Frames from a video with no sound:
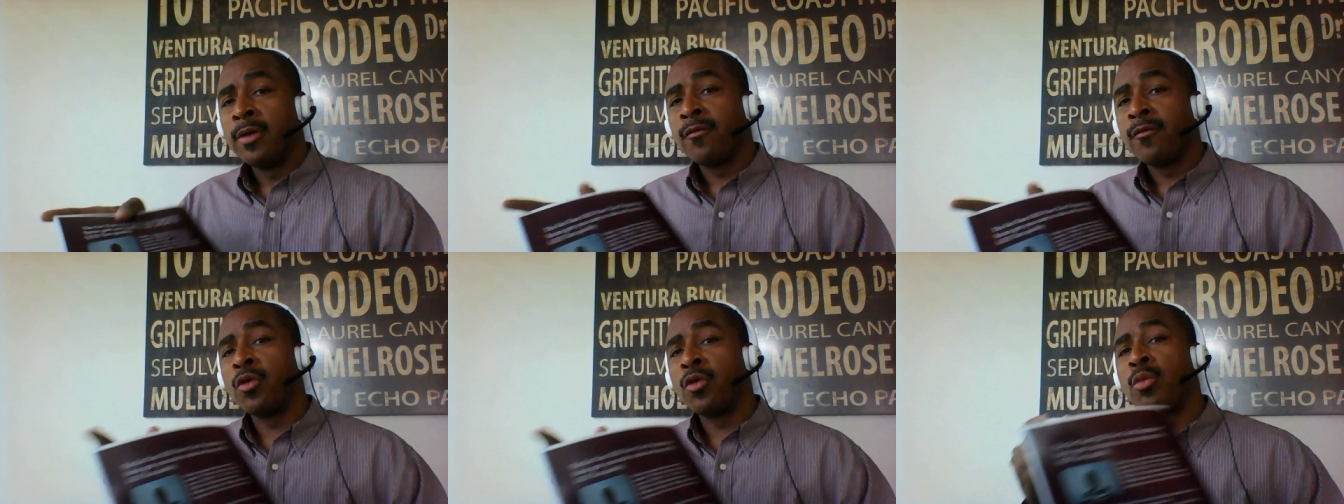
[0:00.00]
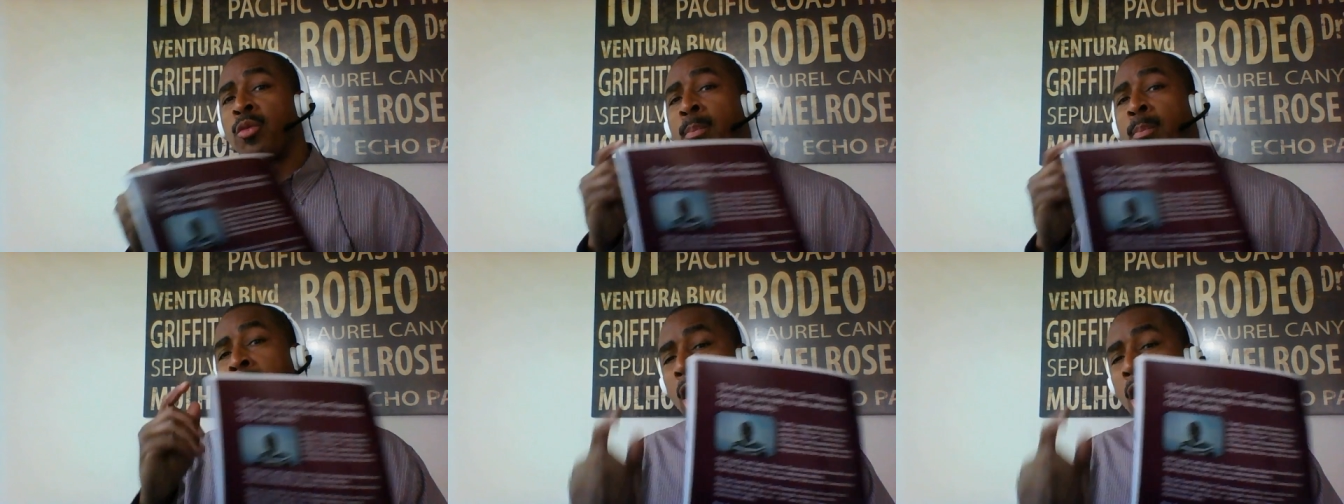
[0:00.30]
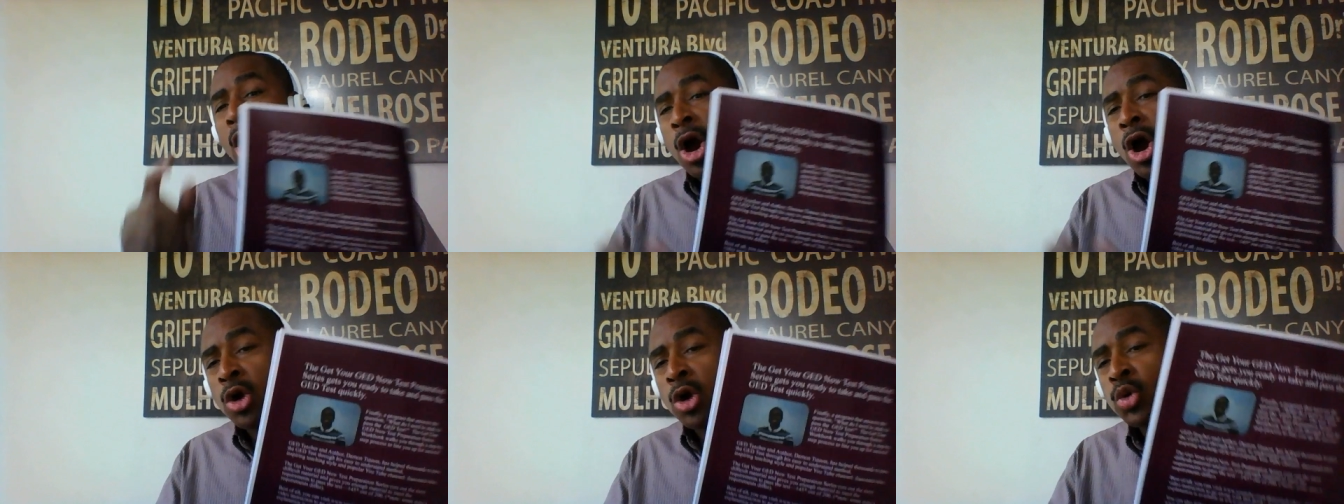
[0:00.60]
for
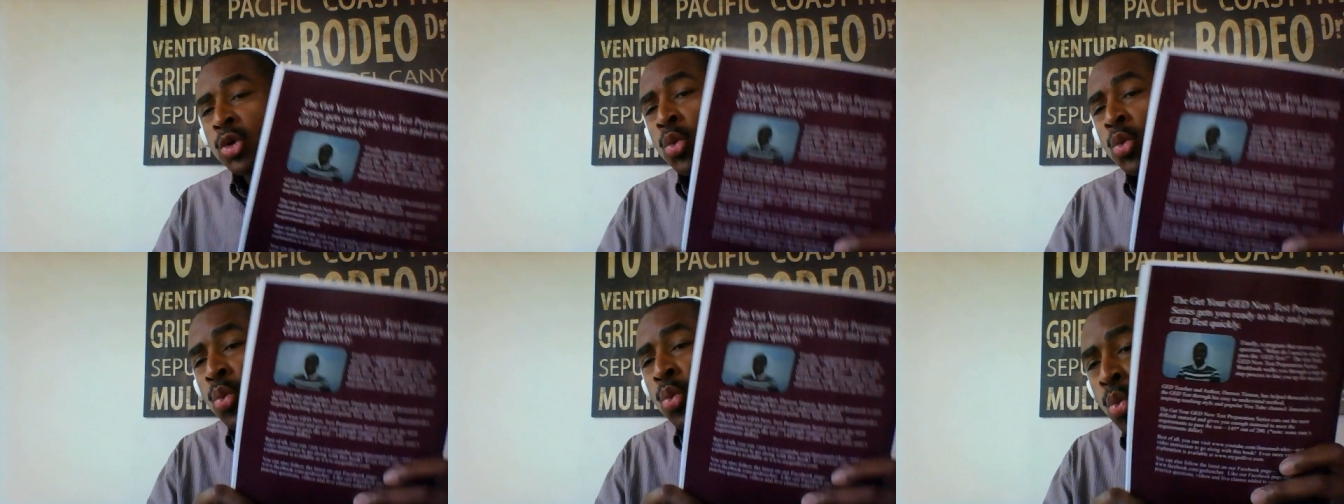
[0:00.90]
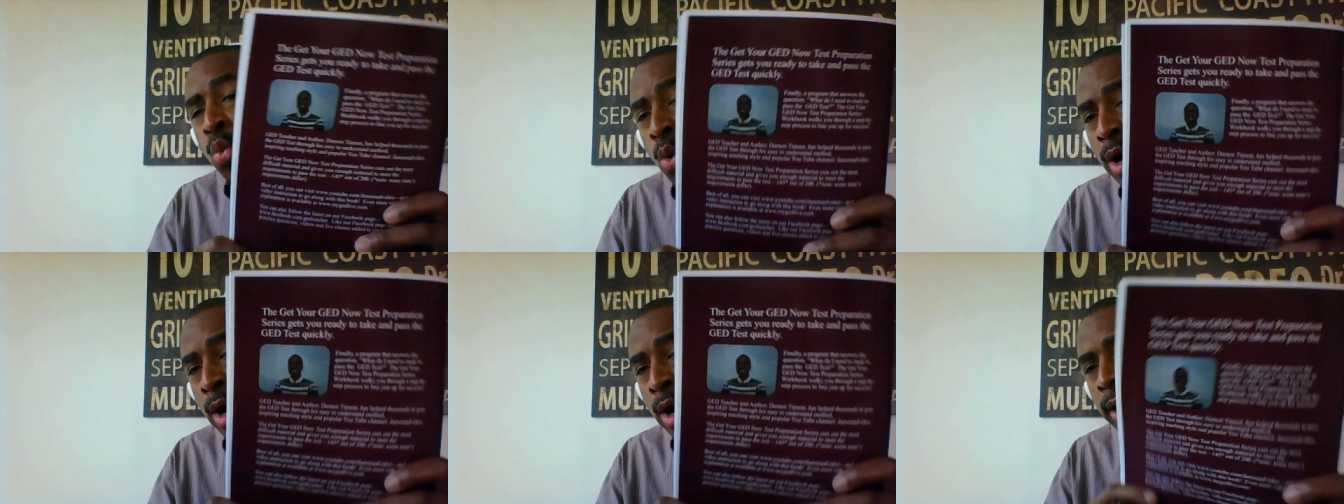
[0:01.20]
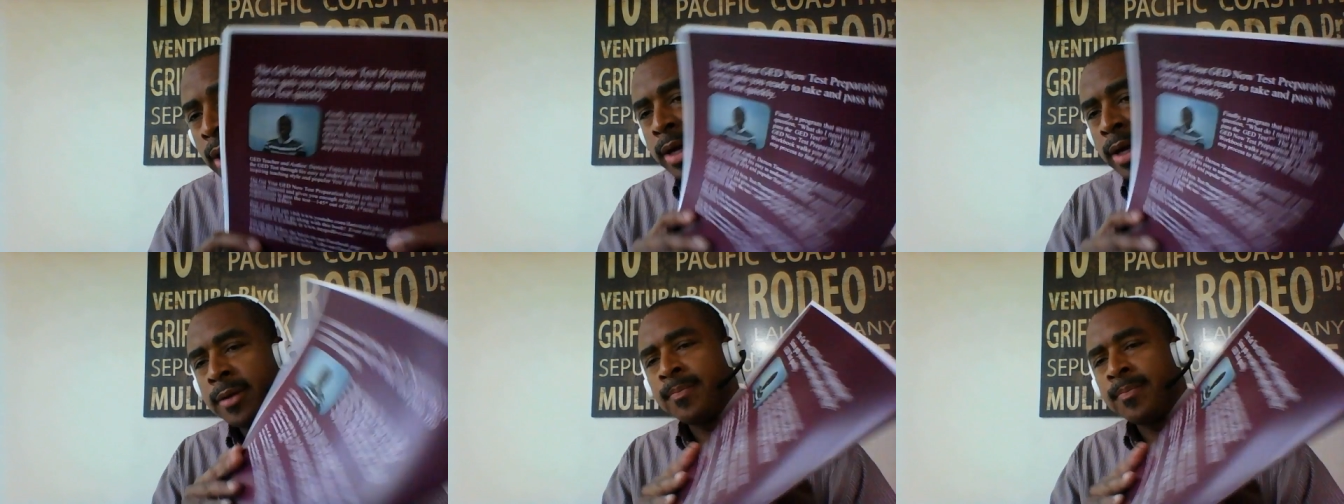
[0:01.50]
part
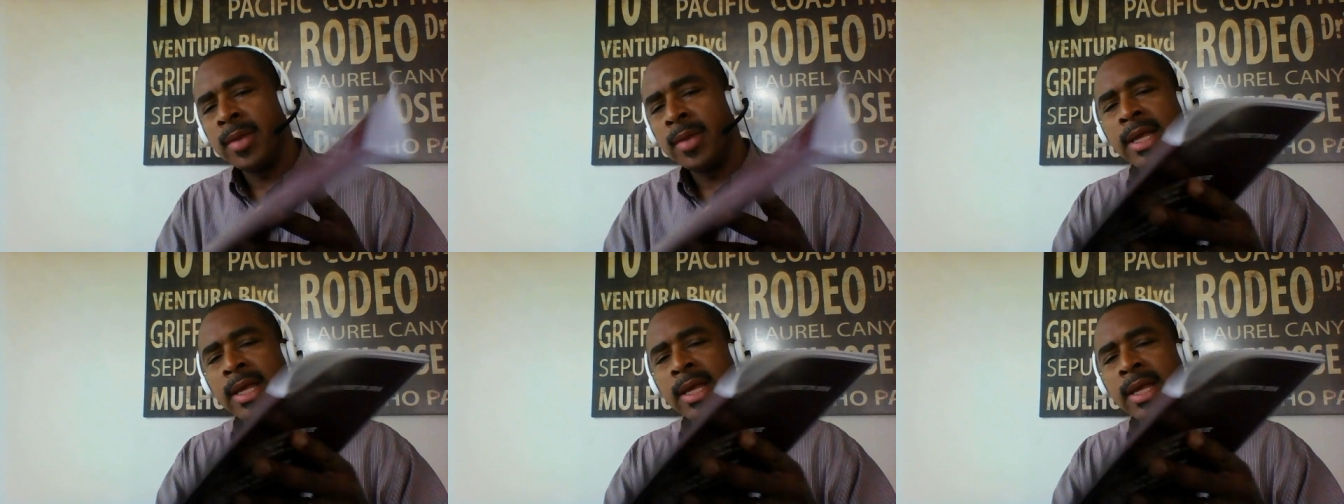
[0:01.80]
one.